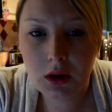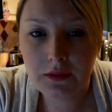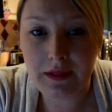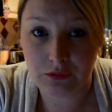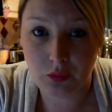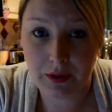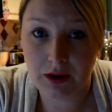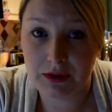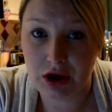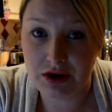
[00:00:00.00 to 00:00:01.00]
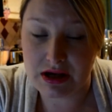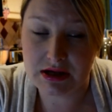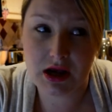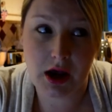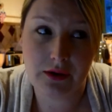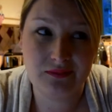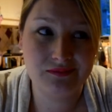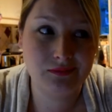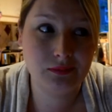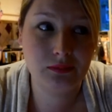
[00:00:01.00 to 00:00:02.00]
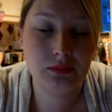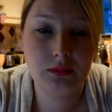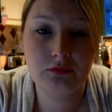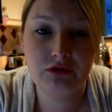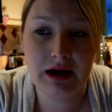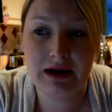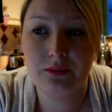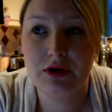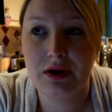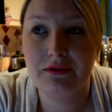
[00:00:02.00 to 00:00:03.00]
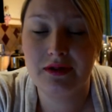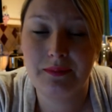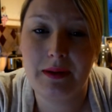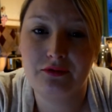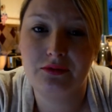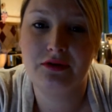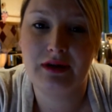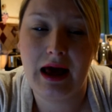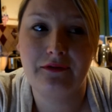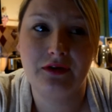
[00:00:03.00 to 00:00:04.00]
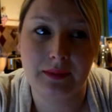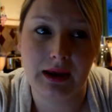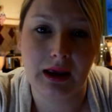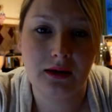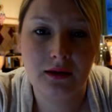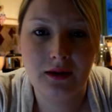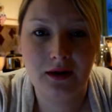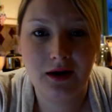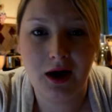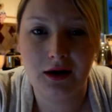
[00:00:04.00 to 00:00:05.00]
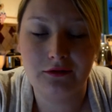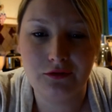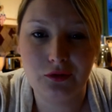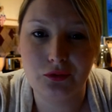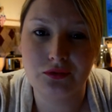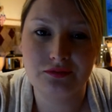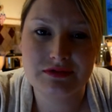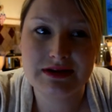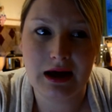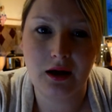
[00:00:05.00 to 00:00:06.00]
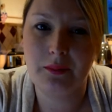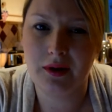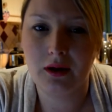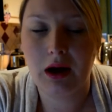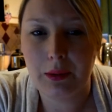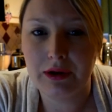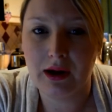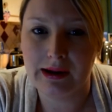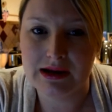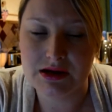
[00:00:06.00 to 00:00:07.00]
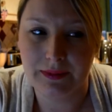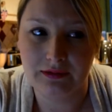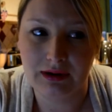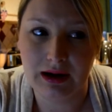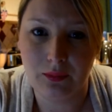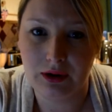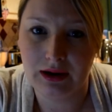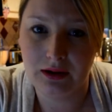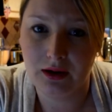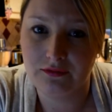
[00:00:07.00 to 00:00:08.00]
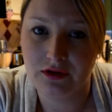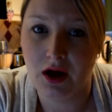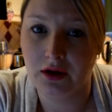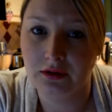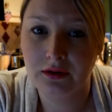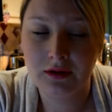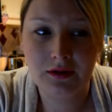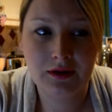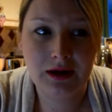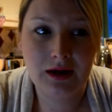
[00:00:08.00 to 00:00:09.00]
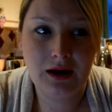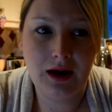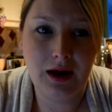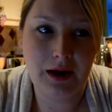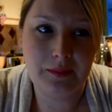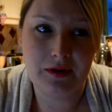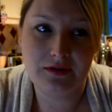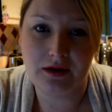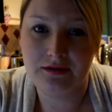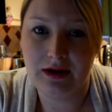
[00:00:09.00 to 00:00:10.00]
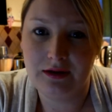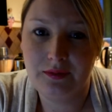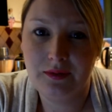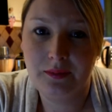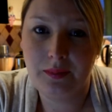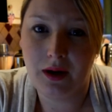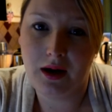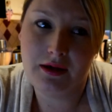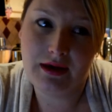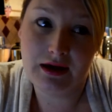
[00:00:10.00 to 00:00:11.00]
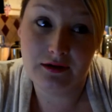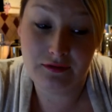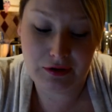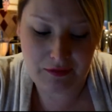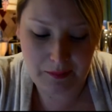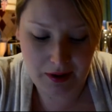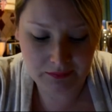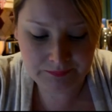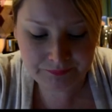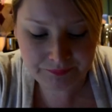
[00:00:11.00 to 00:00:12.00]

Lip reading: what we're going to be using. So really, we don't, the baby room doesn't have to be kind of all set up, but I would like it to be really. I want it kind of done and dusted by the end of November.